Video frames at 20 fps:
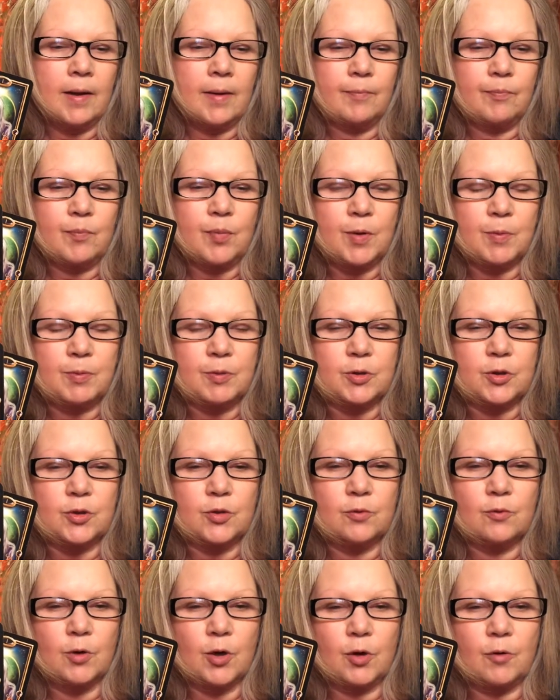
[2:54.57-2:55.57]
people do
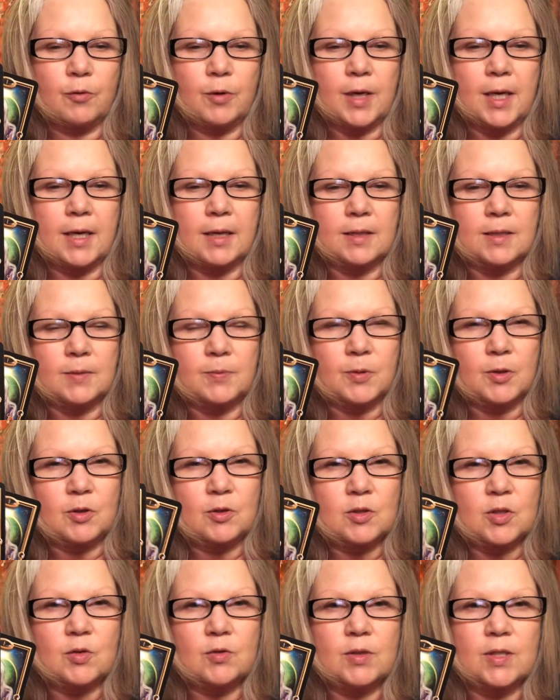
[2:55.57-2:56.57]
work weekends. But
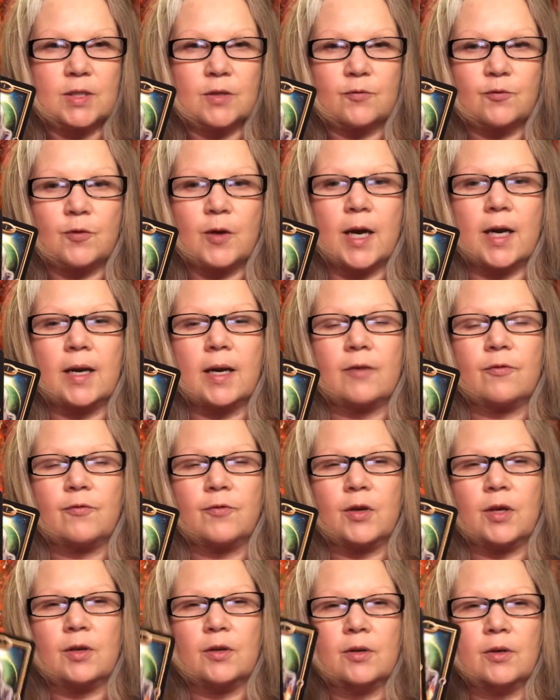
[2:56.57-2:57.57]
there's always a Friday
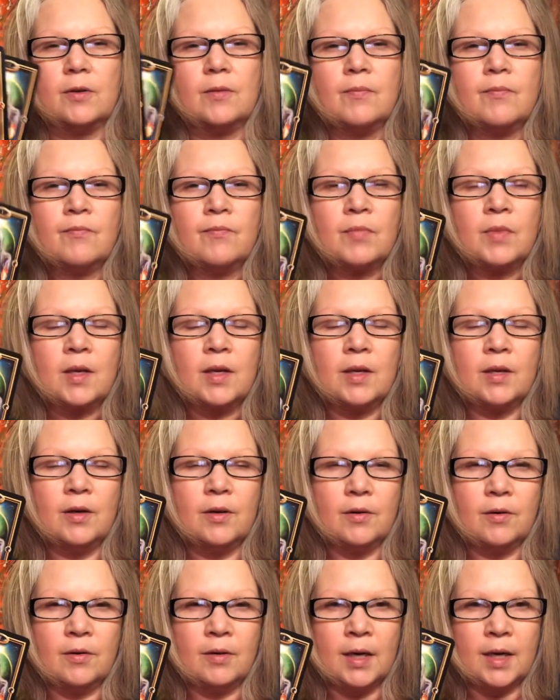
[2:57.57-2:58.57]
feel. You
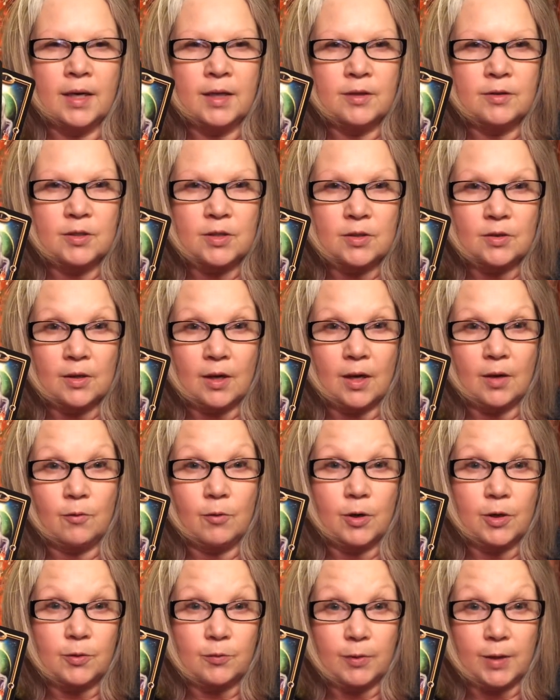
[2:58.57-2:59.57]
know, I
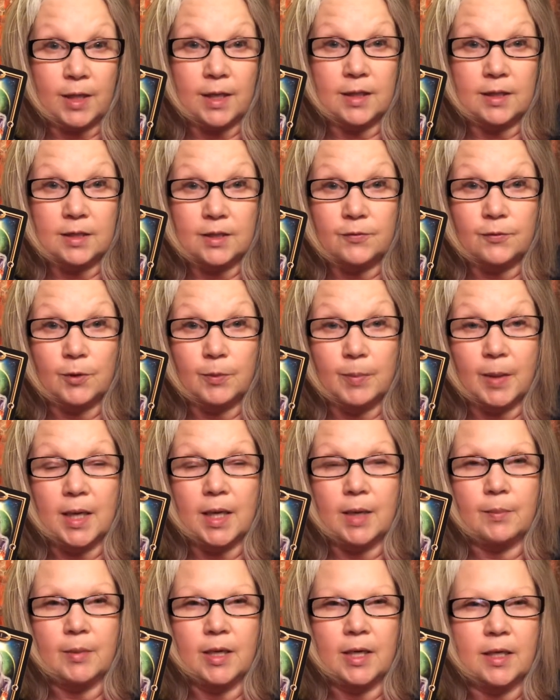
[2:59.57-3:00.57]
worked weekends for many,
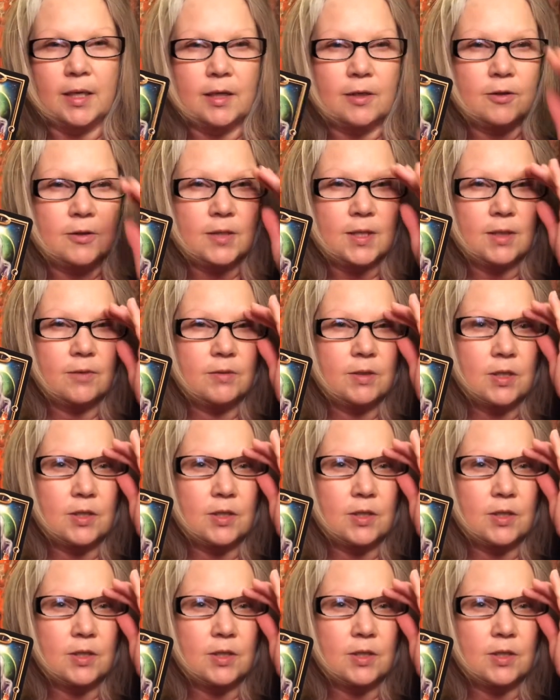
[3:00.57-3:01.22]
many years. I was a